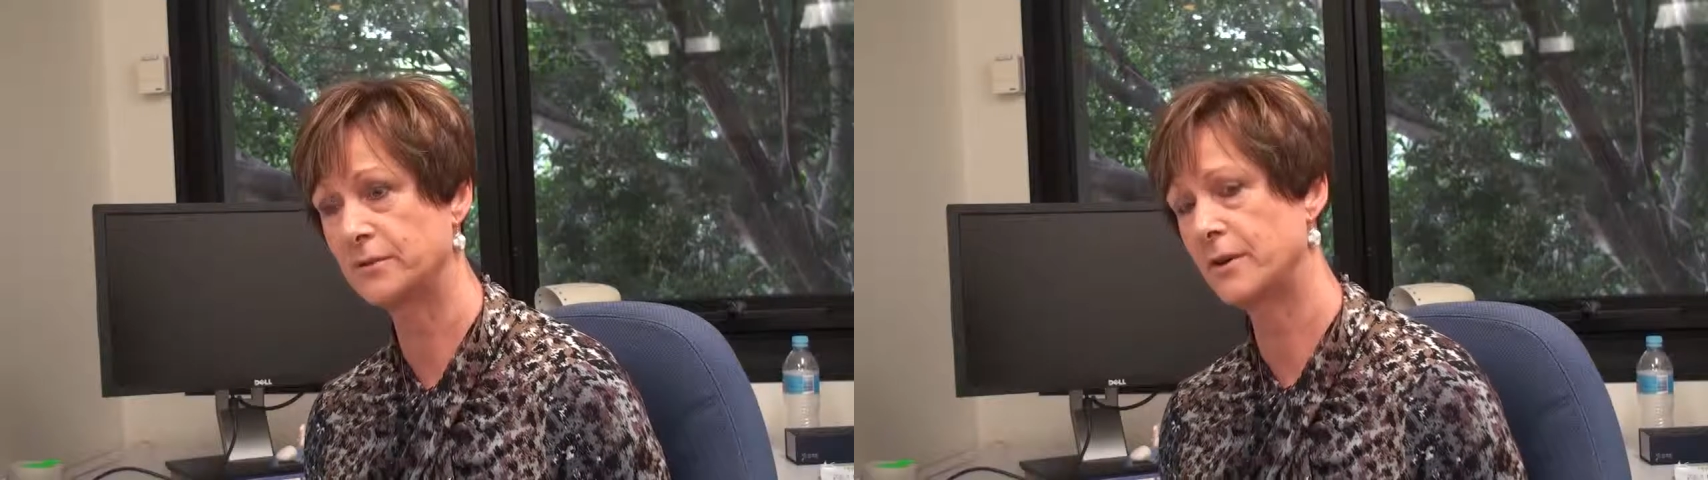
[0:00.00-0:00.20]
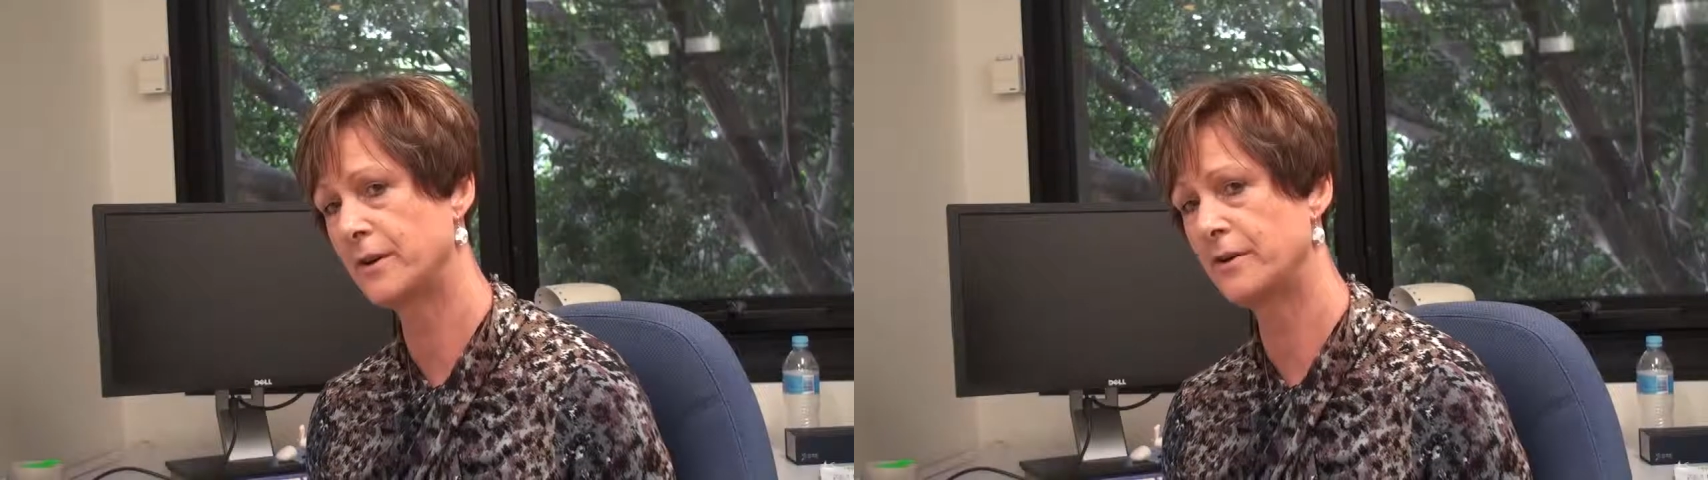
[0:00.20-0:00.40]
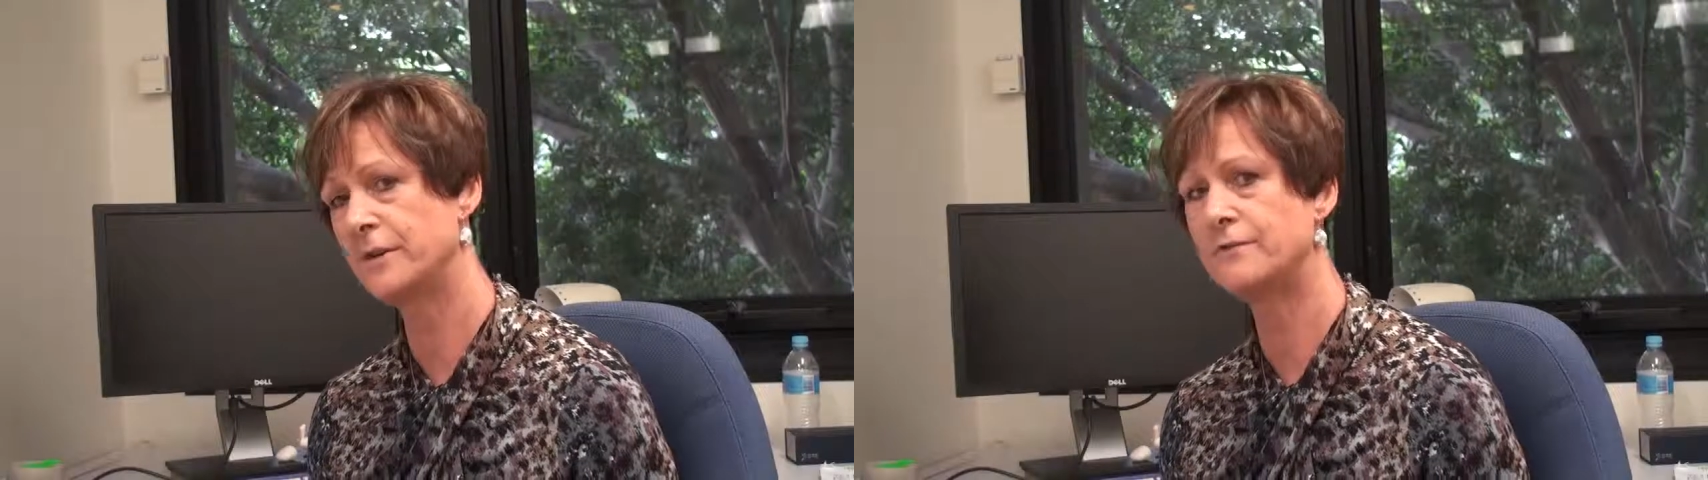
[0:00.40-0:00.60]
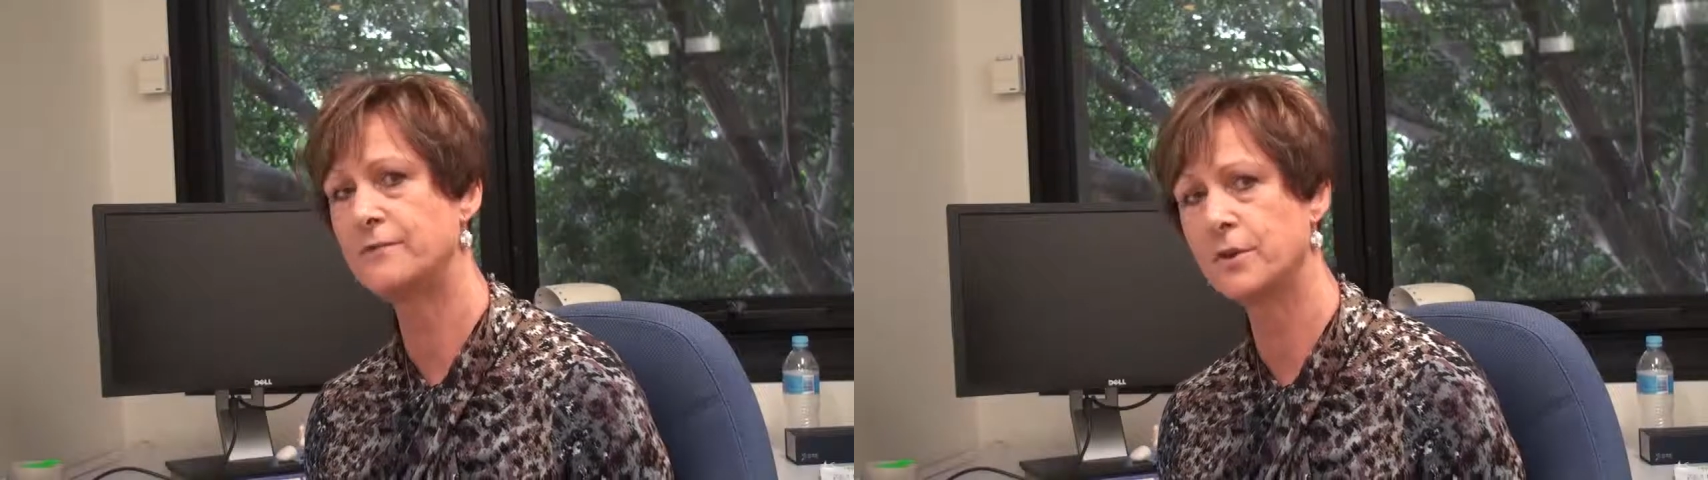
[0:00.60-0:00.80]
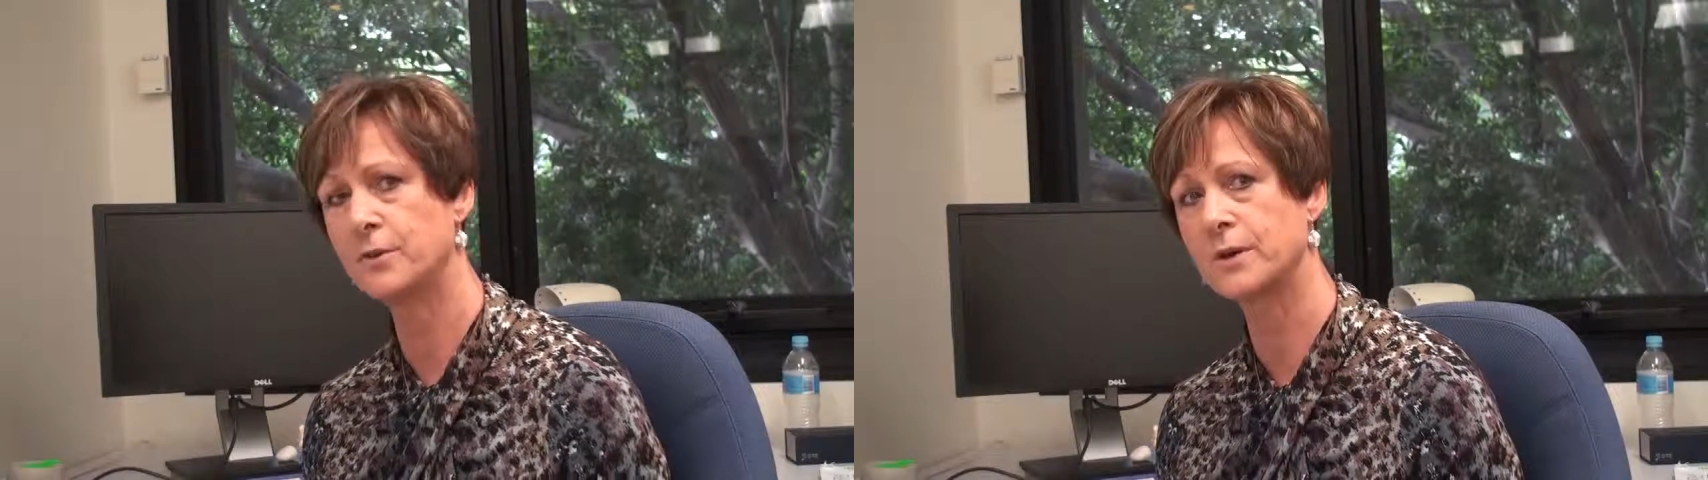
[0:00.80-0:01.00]
not only
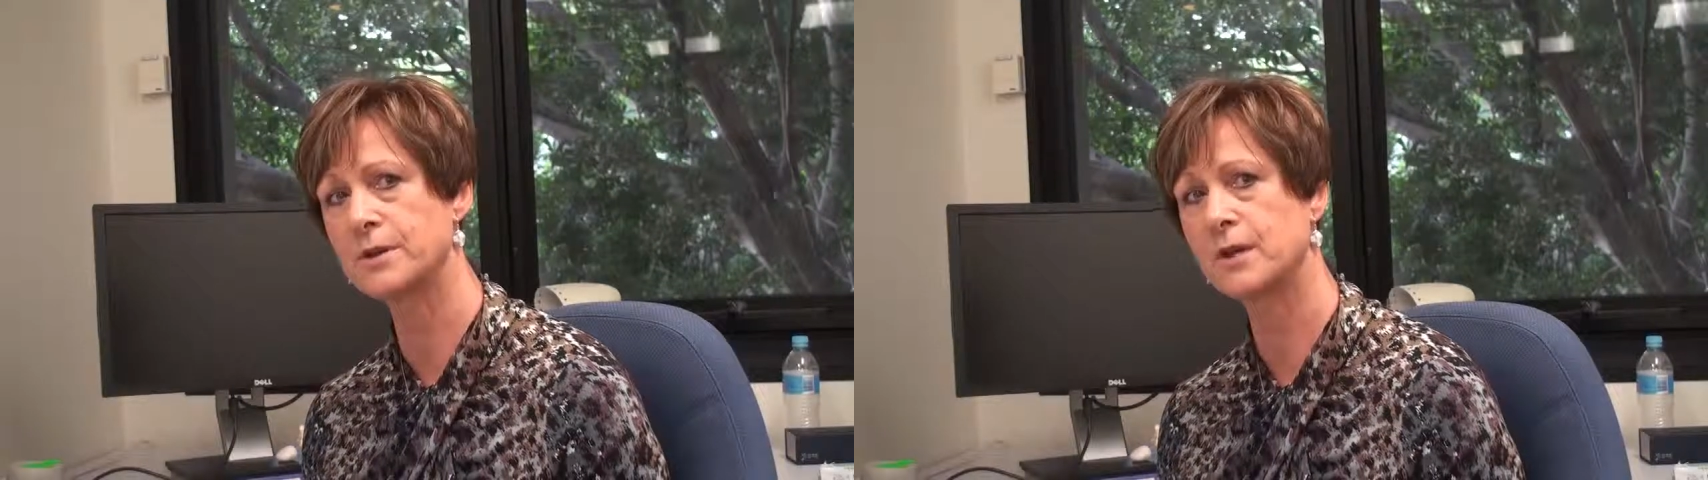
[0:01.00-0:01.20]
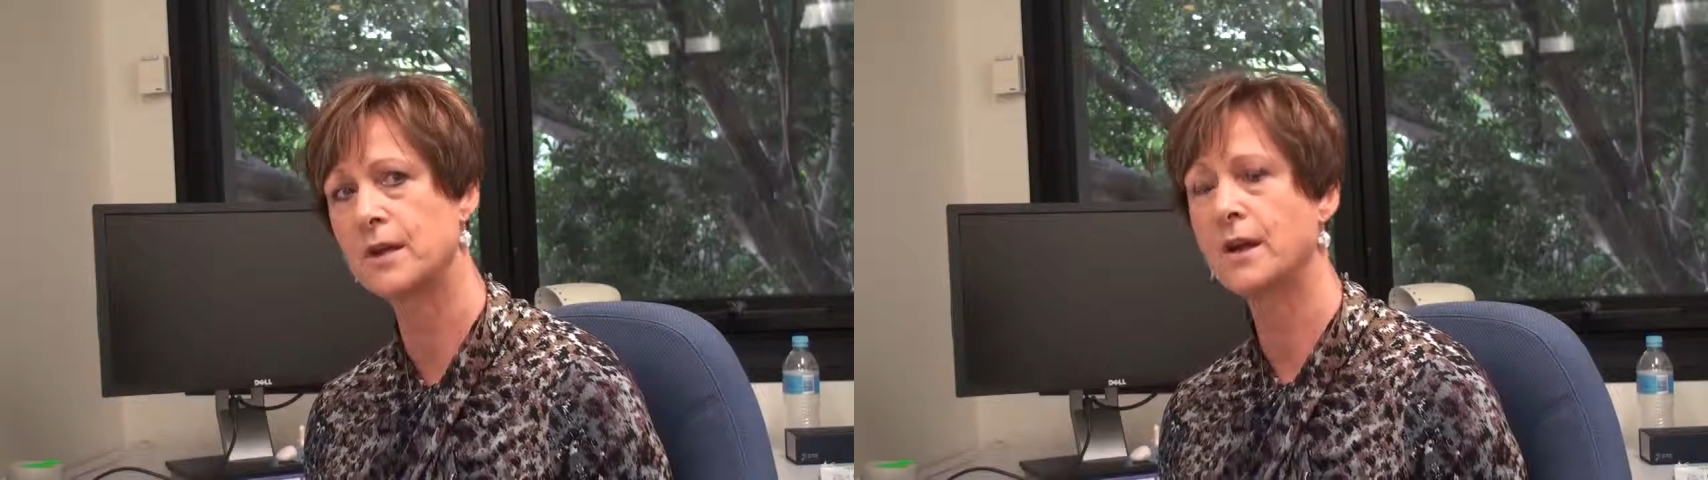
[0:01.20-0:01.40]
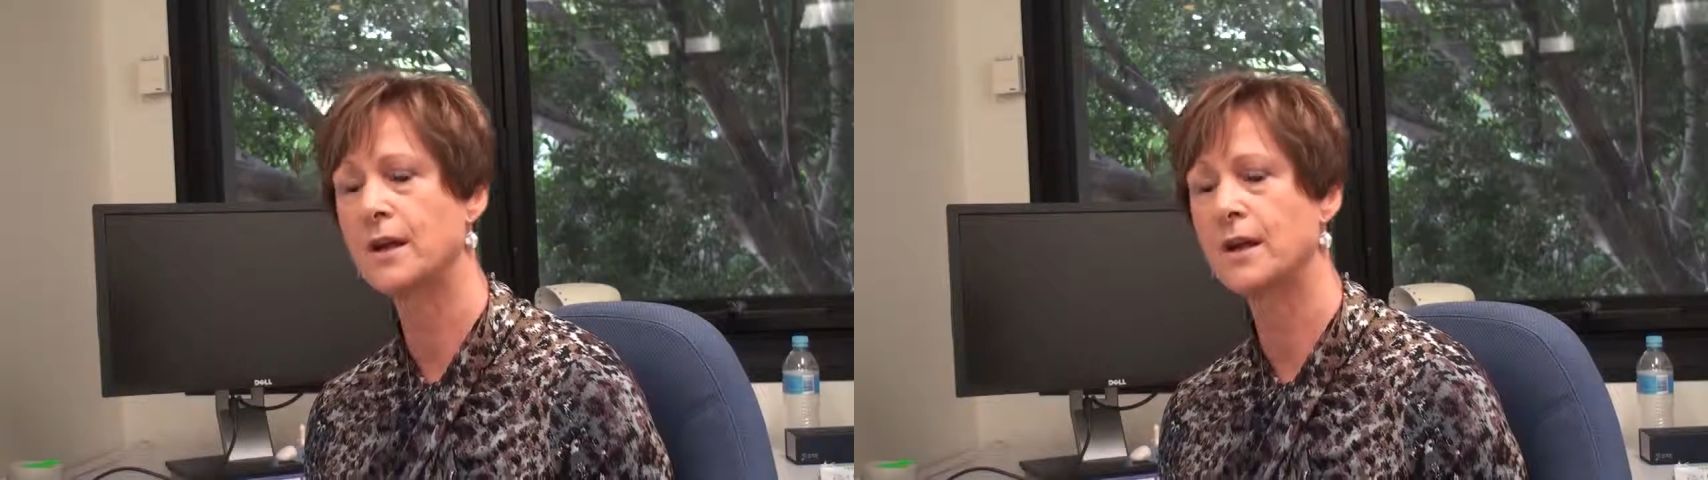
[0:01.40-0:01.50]
view it,